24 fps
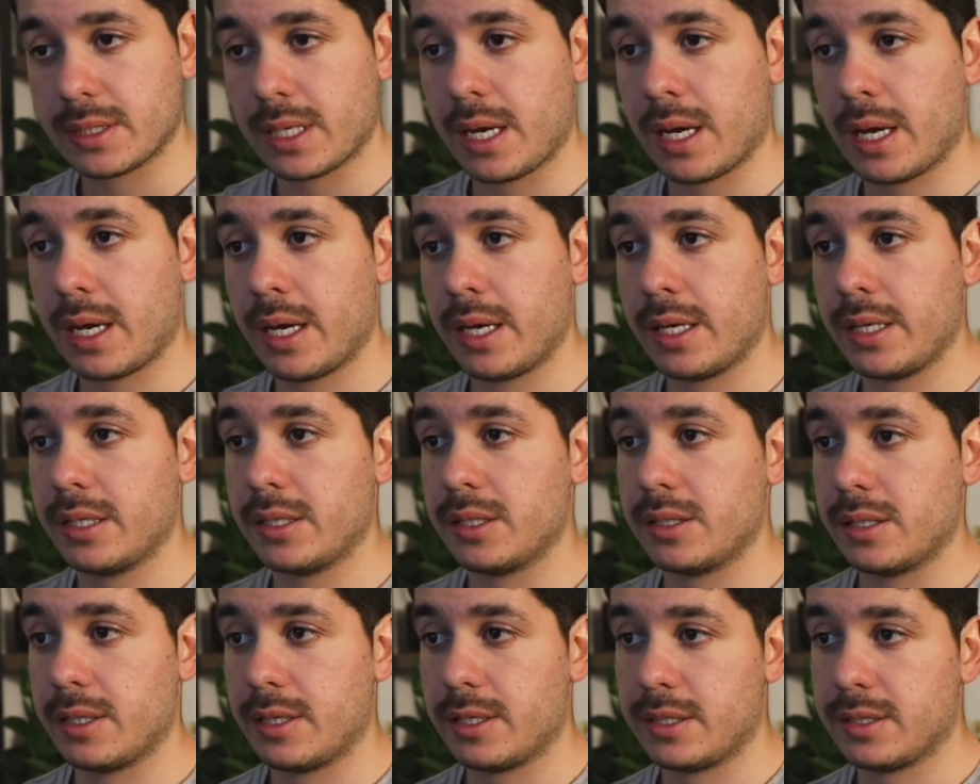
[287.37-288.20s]
I
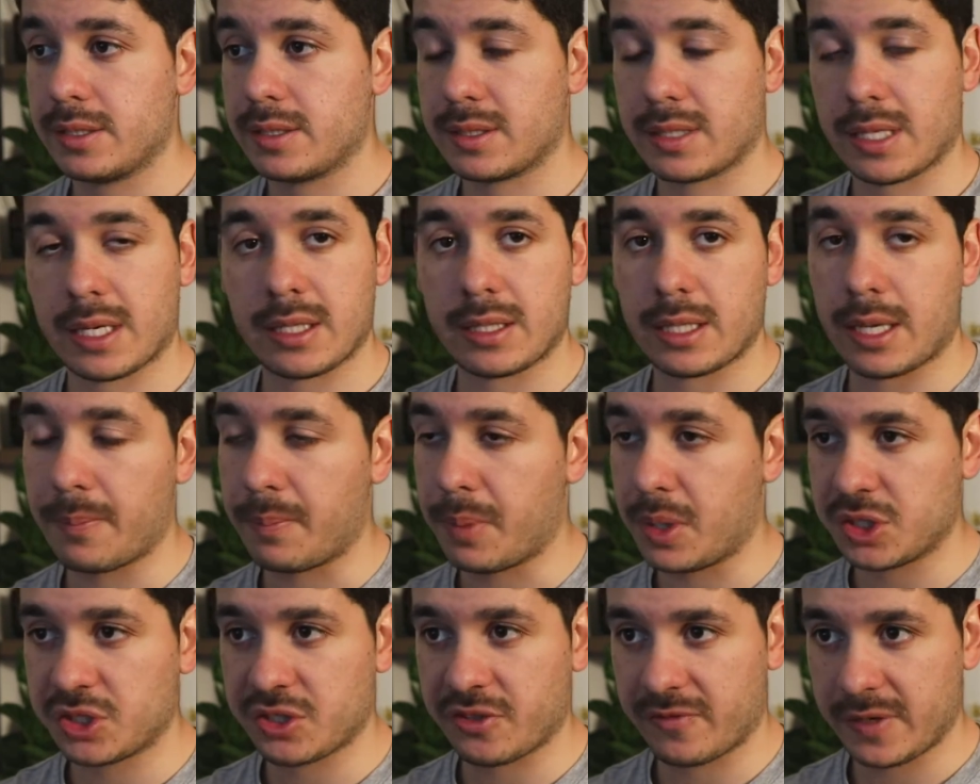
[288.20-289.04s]
sent a
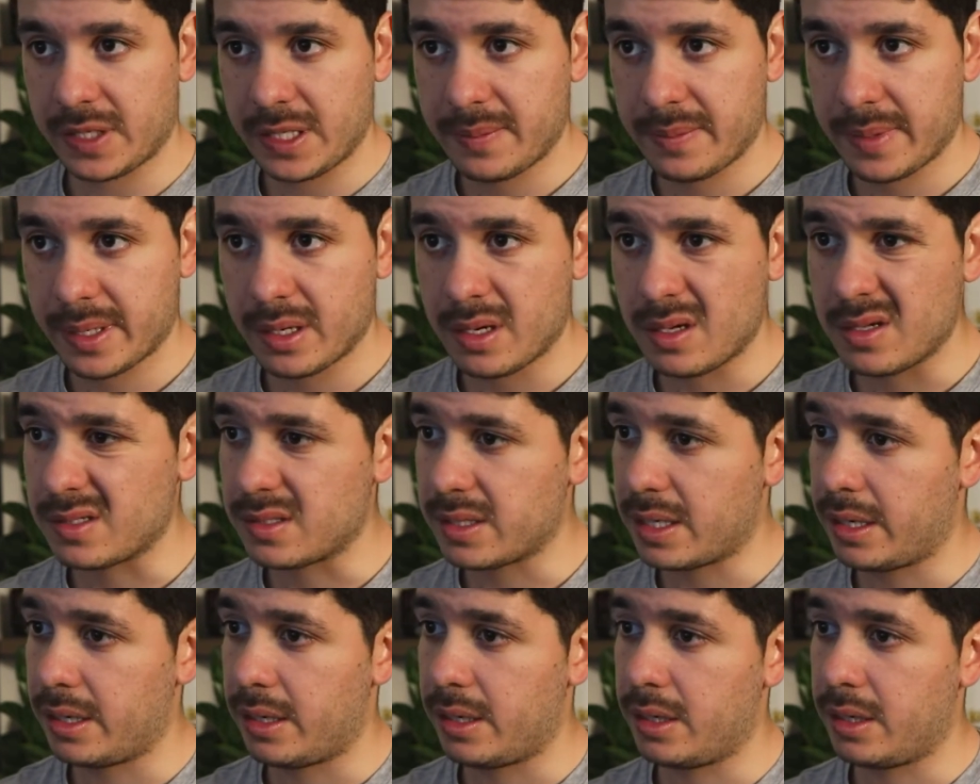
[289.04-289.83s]
bunch of emails.